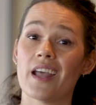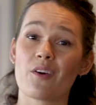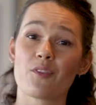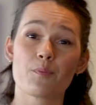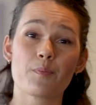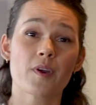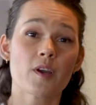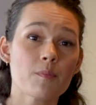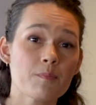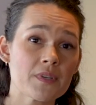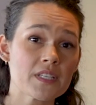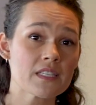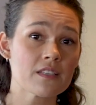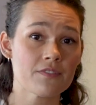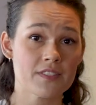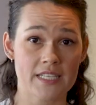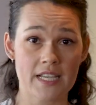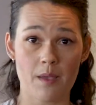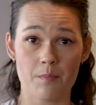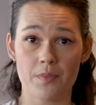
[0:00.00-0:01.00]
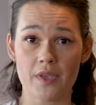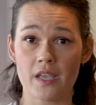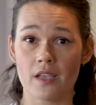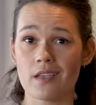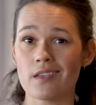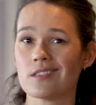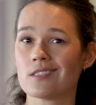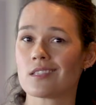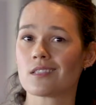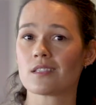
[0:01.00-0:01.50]
Now the purpose of tamping
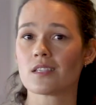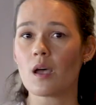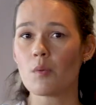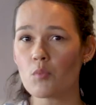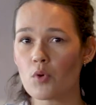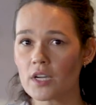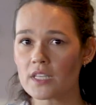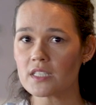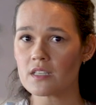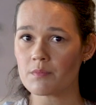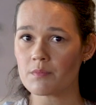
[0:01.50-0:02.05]
is somewhat